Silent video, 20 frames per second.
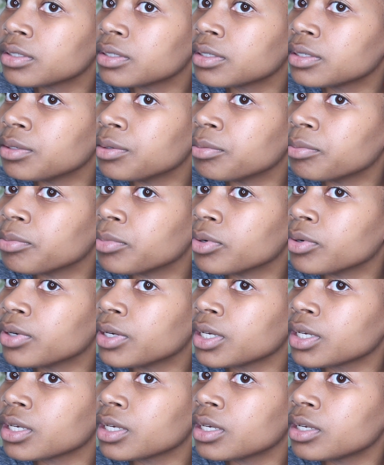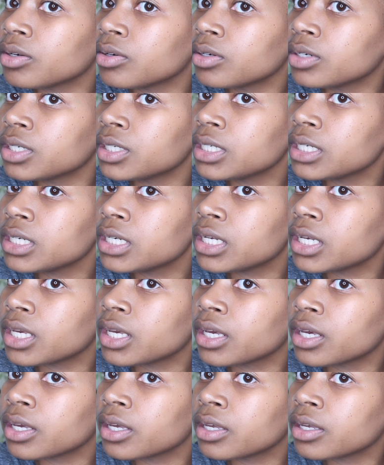and bring it on
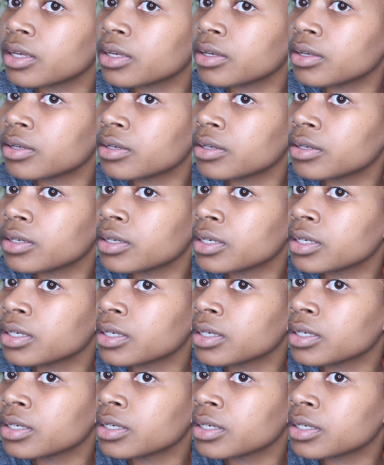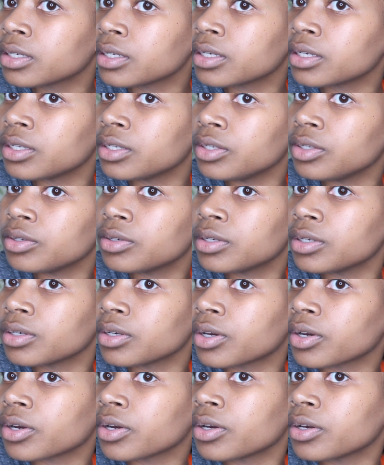down. And you can
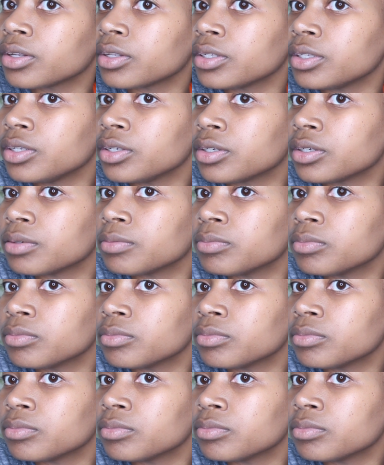curl, you can